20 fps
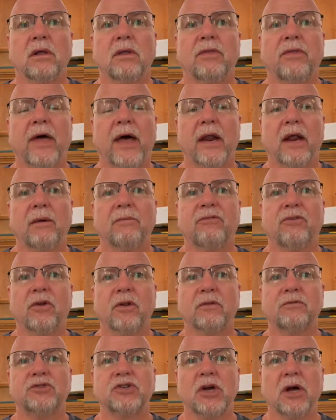that I'm
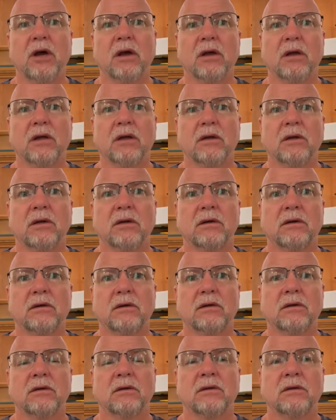full of junk.
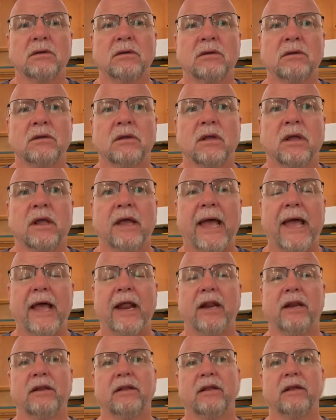
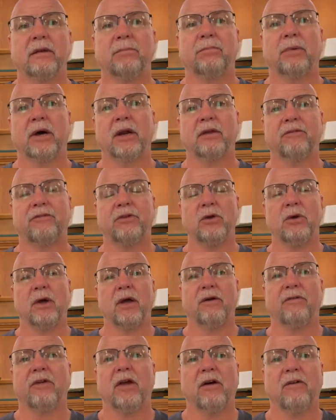But if you
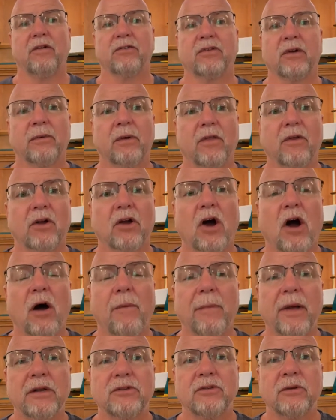have some other
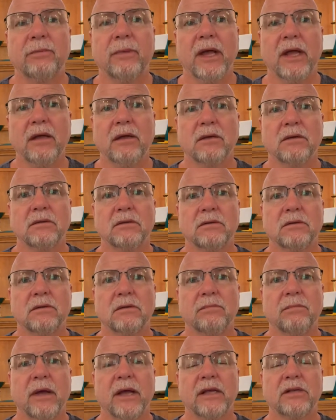comment to make,
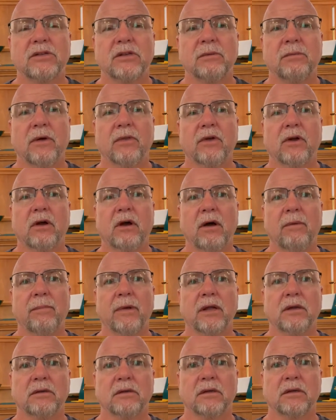make some other
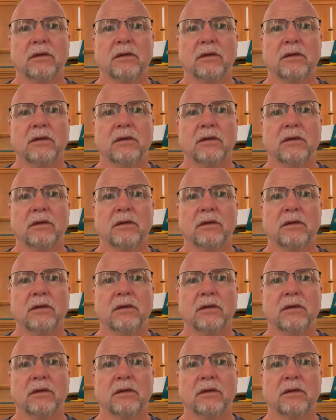comment.